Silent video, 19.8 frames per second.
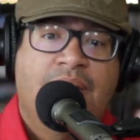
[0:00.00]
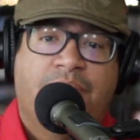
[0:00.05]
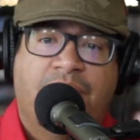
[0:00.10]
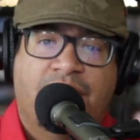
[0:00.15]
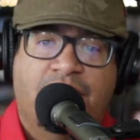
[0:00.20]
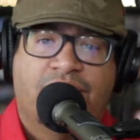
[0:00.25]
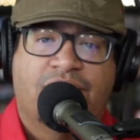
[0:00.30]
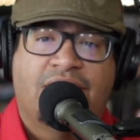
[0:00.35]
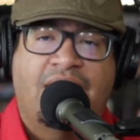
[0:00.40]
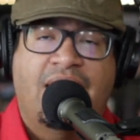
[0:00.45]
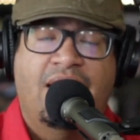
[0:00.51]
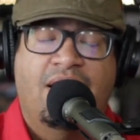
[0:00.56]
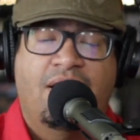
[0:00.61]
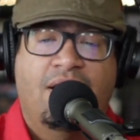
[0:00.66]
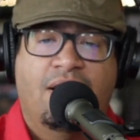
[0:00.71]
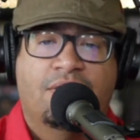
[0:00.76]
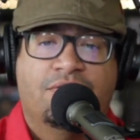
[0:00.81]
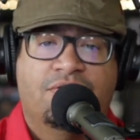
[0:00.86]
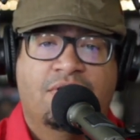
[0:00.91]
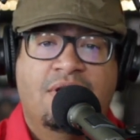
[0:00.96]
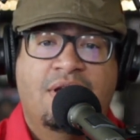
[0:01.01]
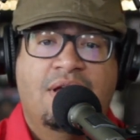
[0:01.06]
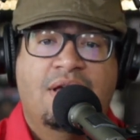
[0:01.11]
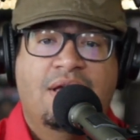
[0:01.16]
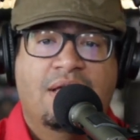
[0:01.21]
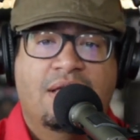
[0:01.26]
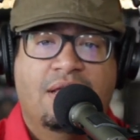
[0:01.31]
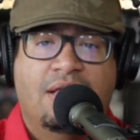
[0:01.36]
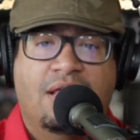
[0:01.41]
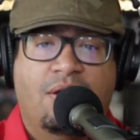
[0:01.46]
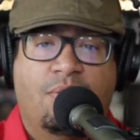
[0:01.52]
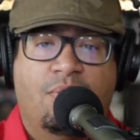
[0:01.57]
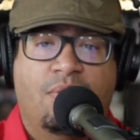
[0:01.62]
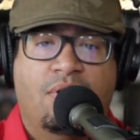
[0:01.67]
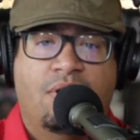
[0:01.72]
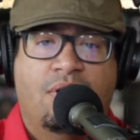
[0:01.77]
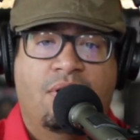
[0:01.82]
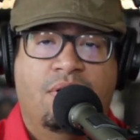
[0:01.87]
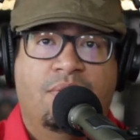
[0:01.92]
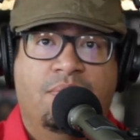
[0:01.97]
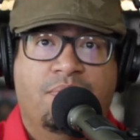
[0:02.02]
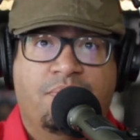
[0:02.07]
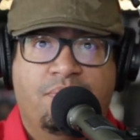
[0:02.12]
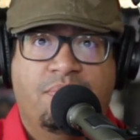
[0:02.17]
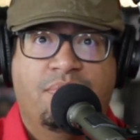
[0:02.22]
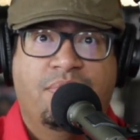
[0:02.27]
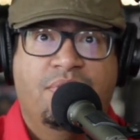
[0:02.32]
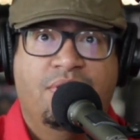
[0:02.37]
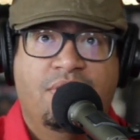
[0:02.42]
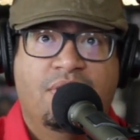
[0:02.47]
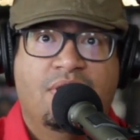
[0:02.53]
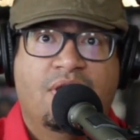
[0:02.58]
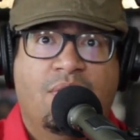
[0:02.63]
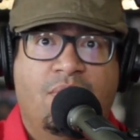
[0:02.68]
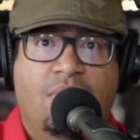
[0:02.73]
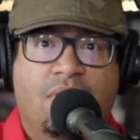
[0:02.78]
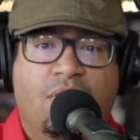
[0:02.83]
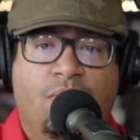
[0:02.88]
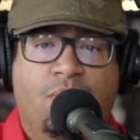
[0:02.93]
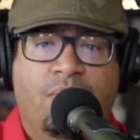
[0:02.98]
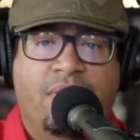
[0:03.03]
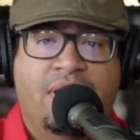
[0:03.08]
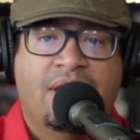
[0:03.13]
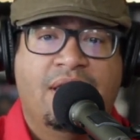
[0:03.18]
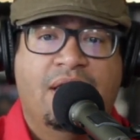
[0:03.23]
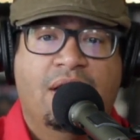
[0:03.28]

But his chaos, they were a little weak.